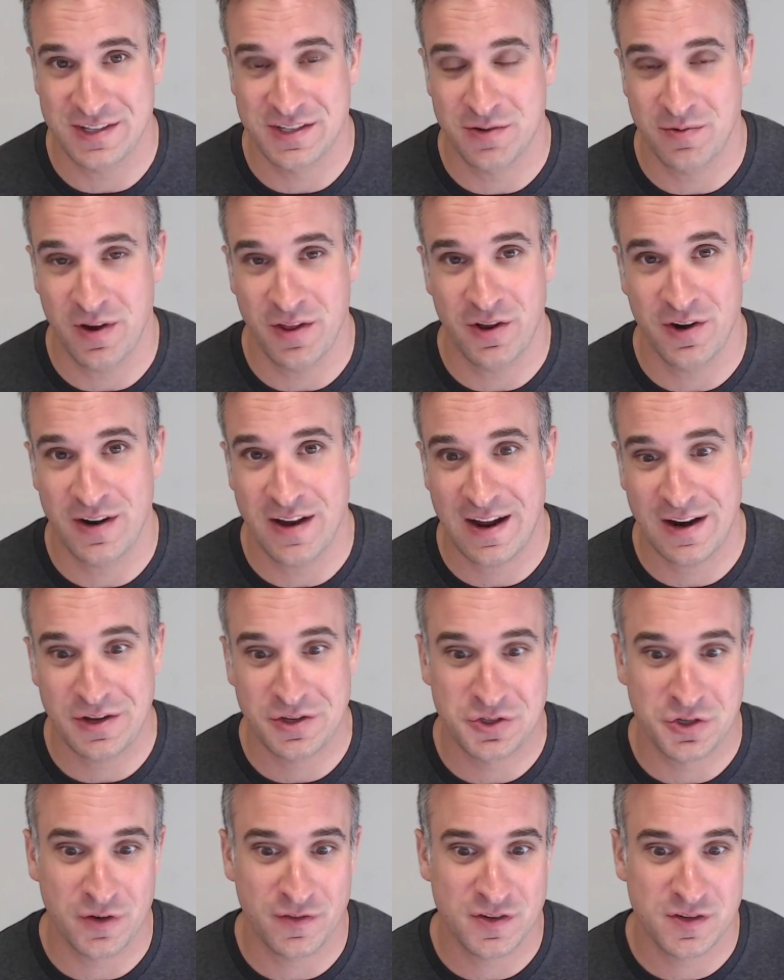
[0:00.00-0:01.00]
to whether or not a
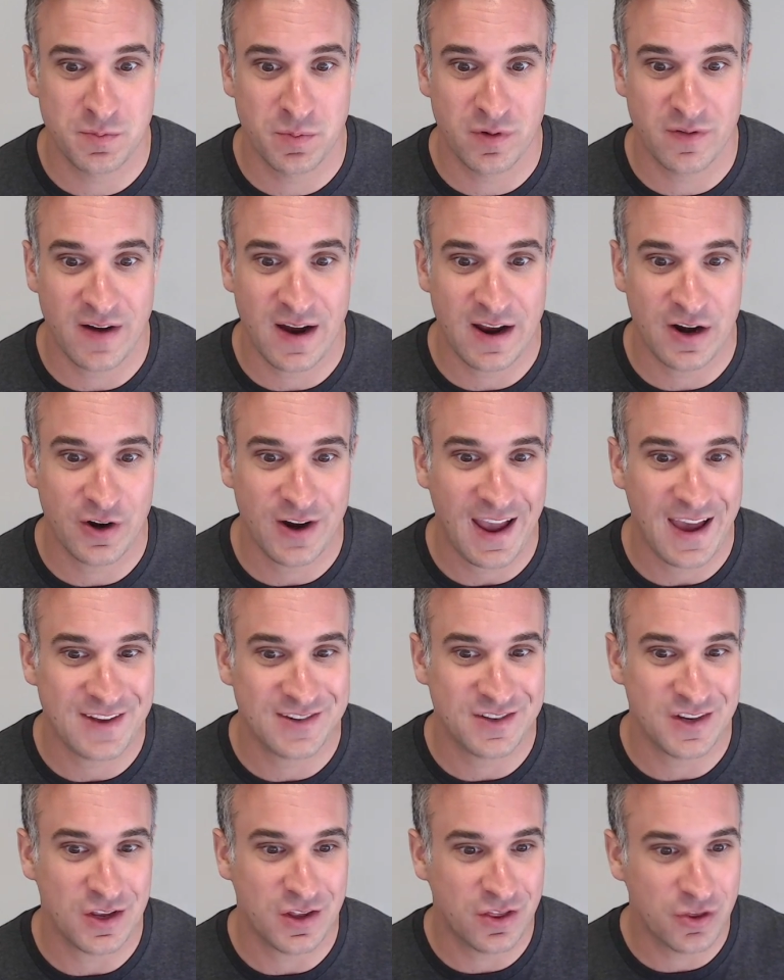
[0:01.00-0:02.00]
service provider has
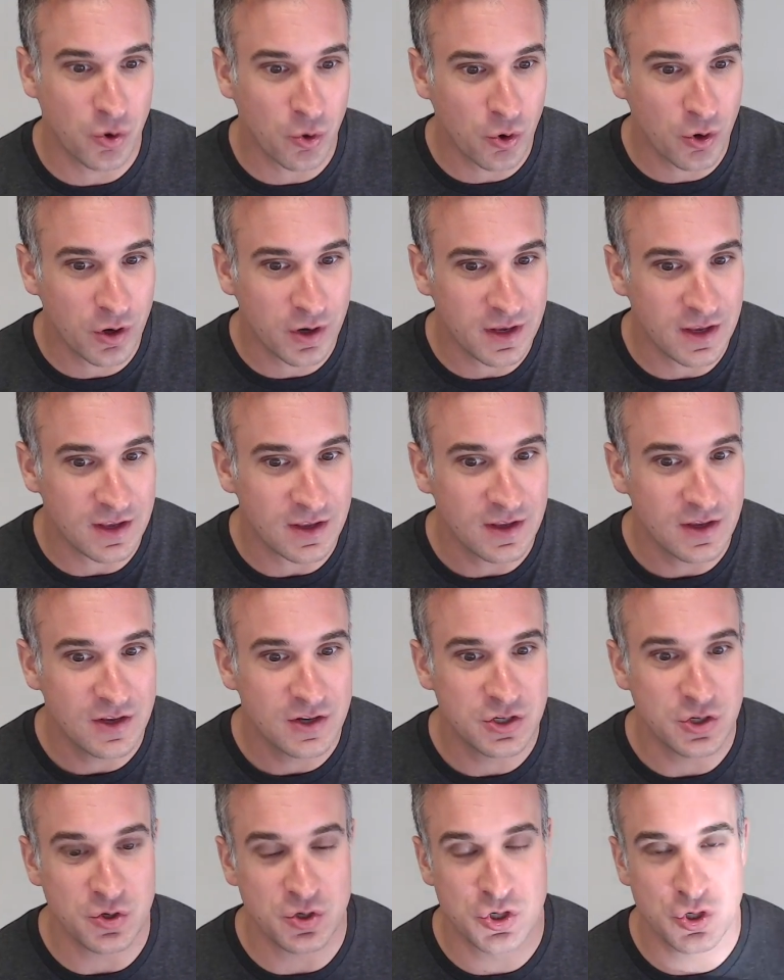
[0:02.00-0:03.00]
the authority
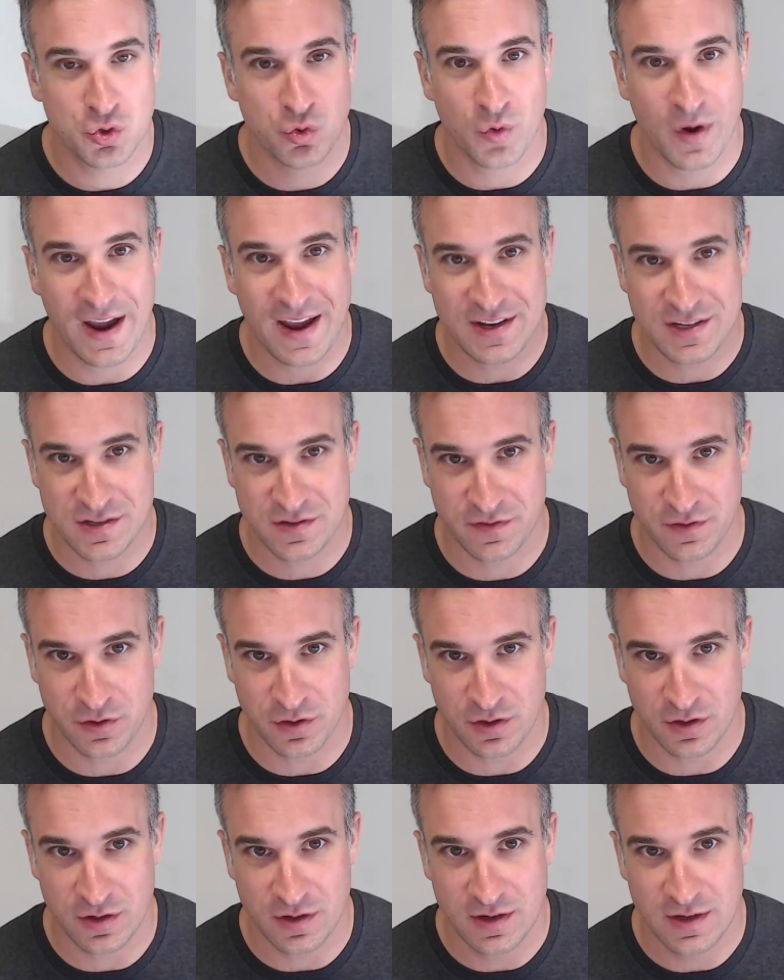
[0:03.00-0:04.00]
to
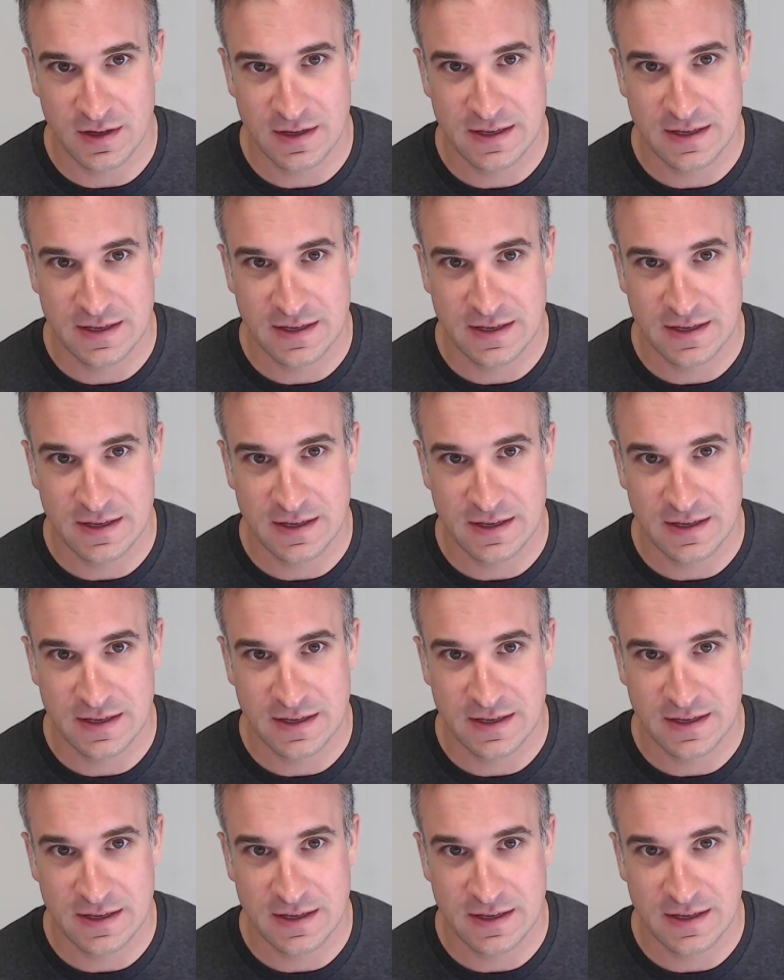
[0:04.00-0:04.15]
transfer